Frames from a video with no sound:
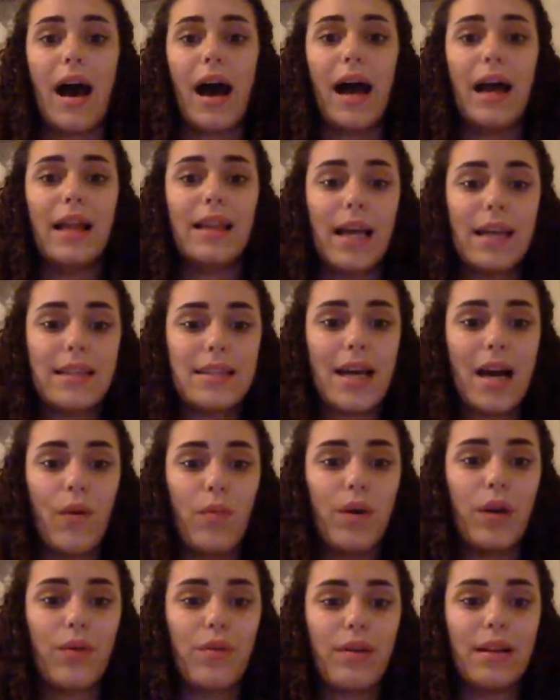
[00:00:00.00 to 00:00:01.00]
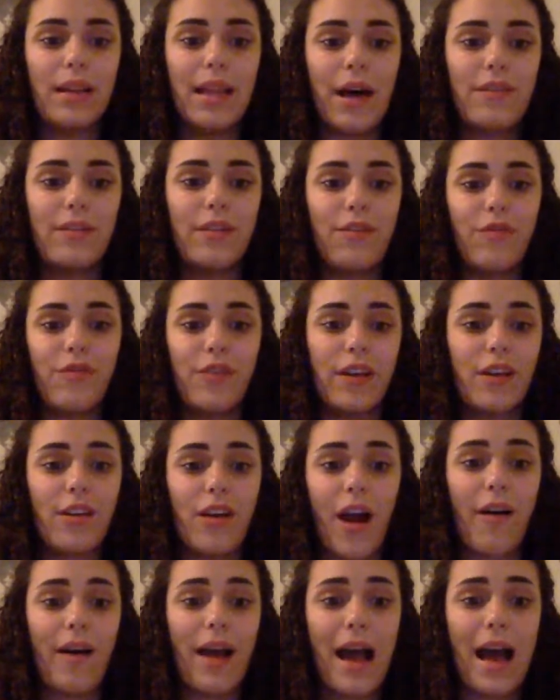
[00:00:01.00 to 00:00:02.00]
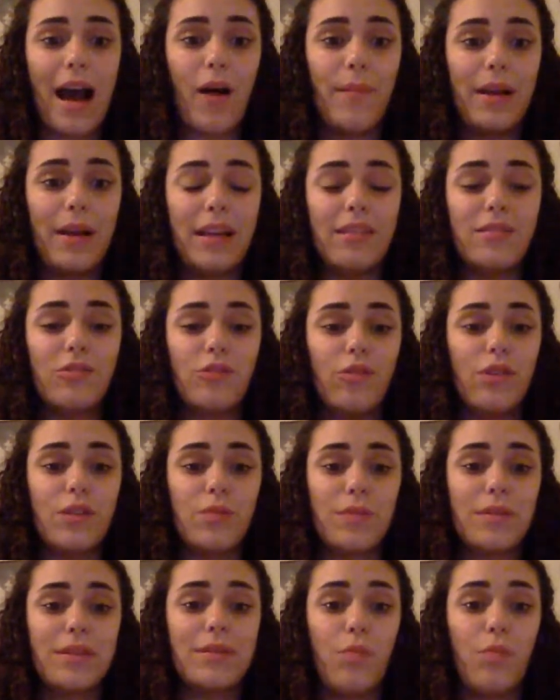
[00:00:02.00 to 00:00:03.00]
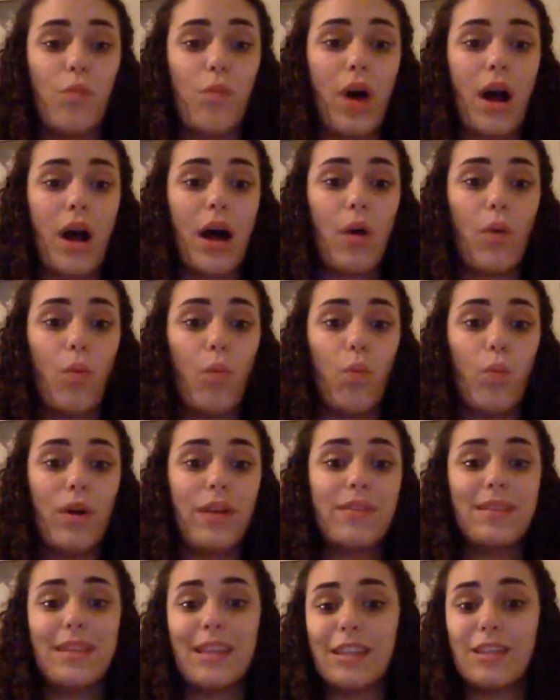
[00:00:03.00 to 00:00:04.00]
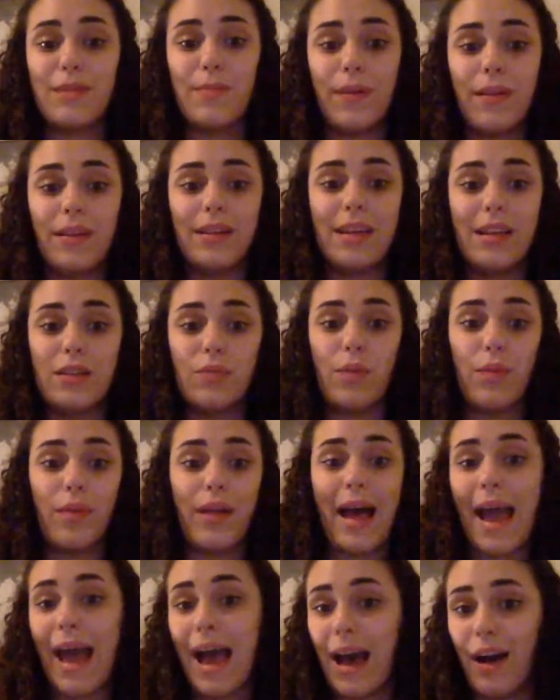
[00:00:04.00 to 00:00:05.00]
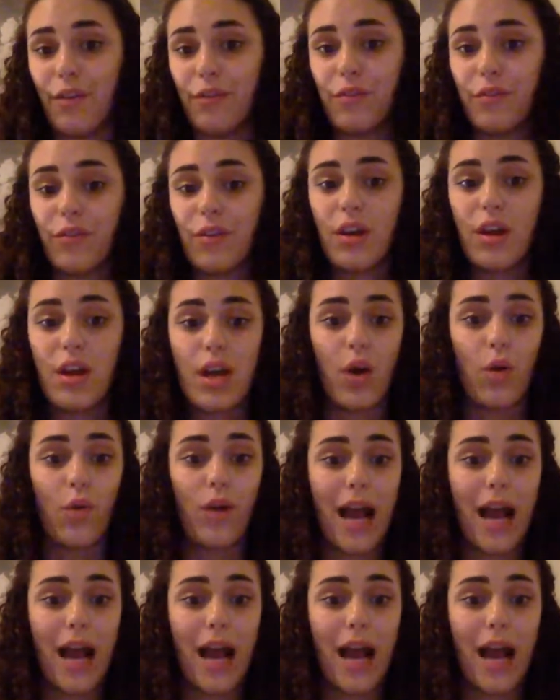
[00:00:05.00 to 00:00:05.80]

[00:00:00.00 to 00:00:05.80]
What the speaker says: I liked how we were allowed to figure out how many students with disabilities we will have, or